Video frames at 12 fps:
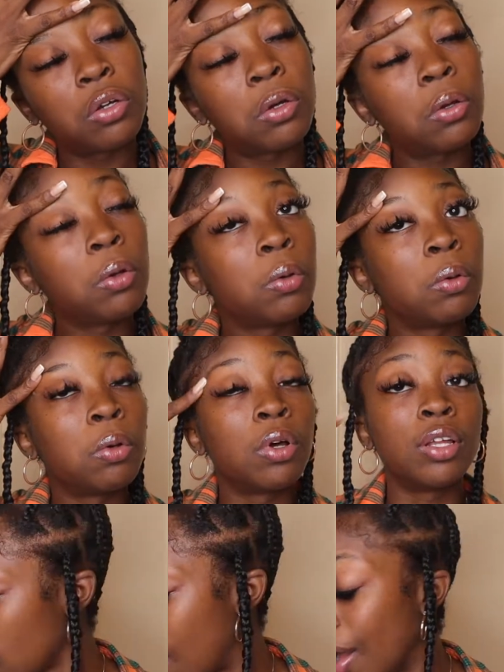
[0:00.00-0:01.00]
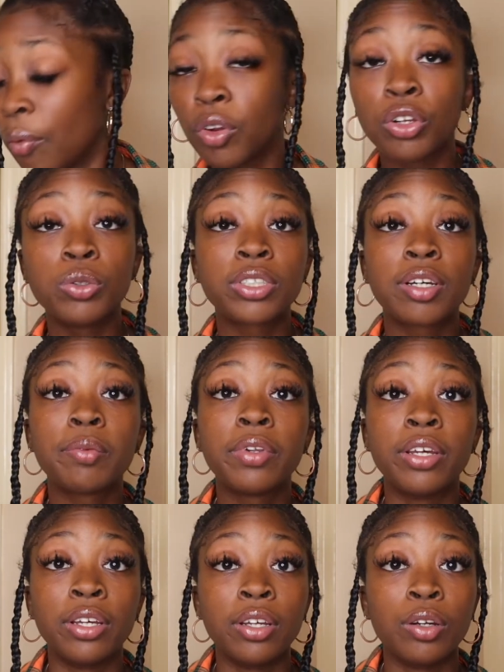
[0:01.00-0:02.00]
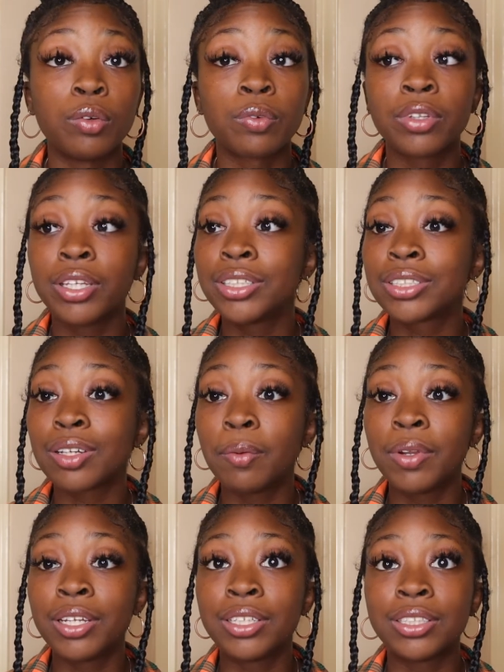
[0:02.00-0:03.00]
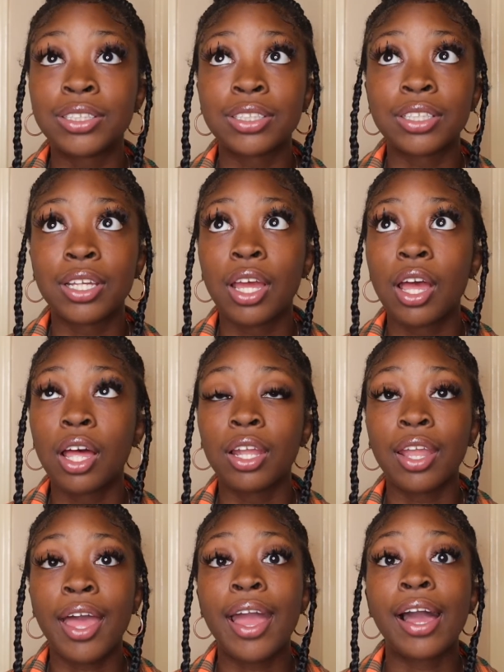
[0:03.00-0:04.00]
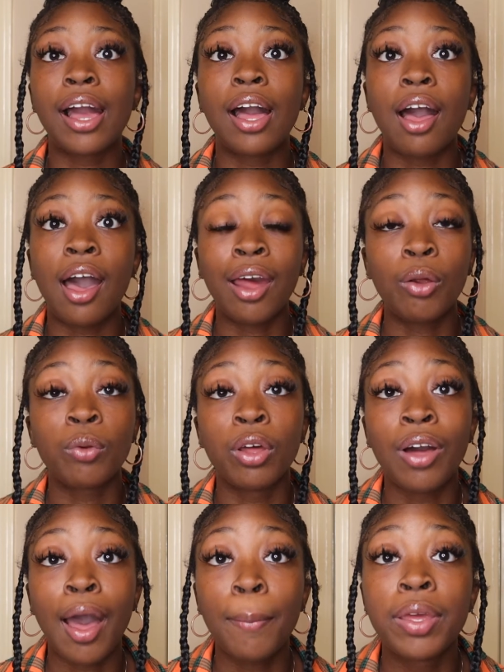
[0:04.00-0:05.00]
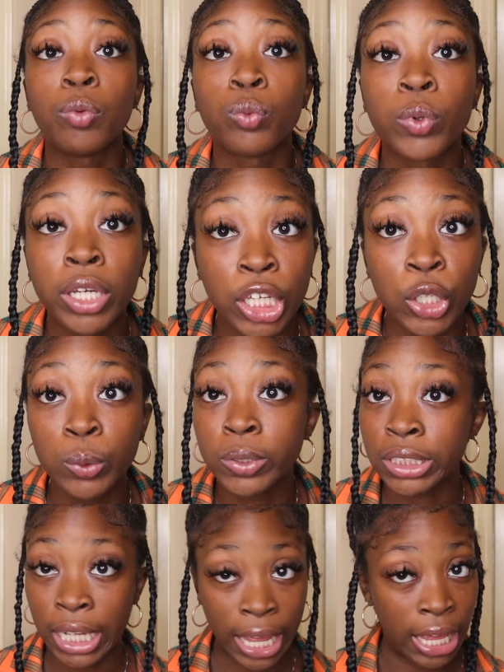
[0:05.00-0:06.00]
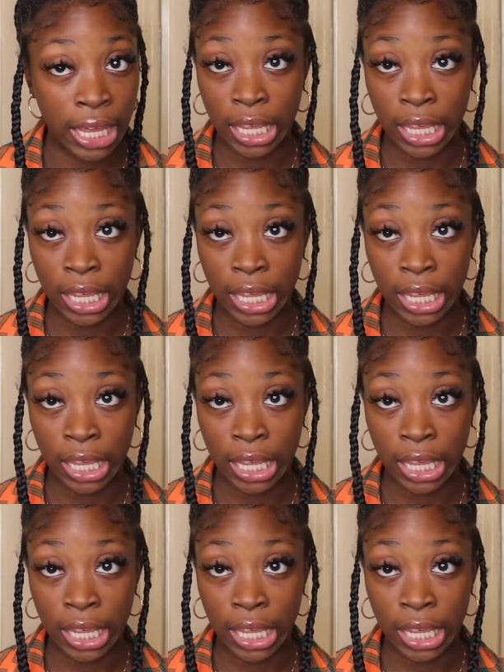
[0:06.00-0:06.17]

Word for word: I want to do something to release some of this, like, I don't know, I've been real sad.